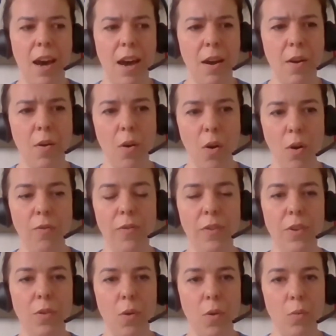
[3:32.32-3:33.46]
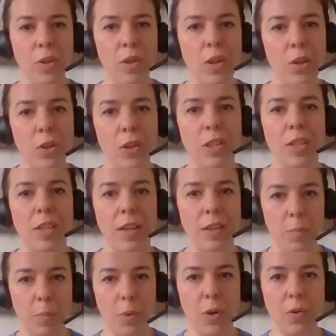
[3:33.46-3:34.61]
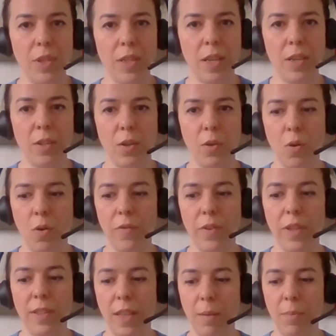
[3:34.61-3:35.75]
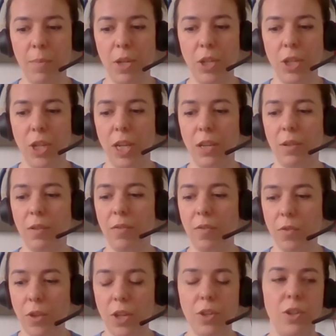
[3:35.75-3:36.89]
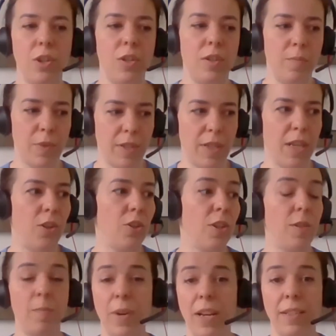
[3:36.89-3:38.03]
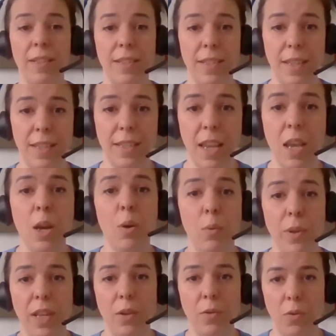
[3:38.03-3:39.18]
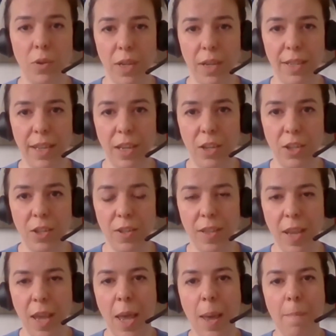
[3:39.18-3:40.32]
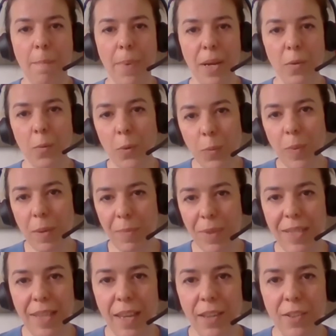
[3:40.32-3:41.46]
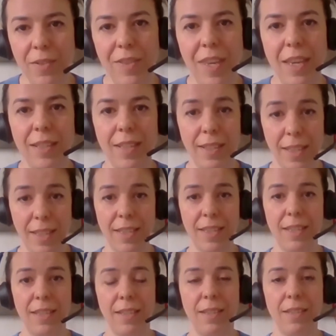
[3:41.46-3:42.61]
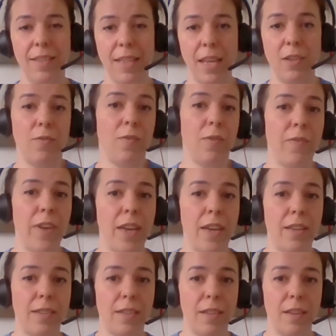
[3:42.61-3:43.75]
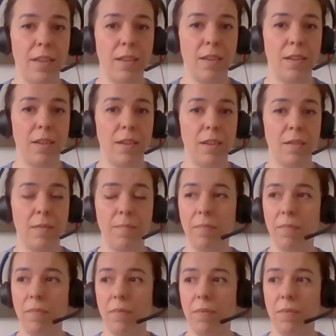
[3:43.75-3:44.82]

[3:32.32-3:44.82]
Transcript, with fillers: are often overlooked in the process of establishing structures, procedures, practices within organizations. But it would be a mistake to think that this uh, state of affairs uh, um,